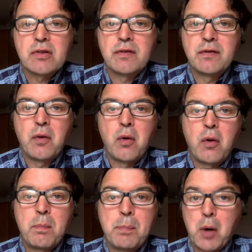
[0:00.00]

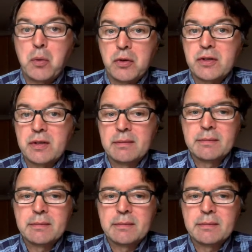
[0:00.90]
for boats.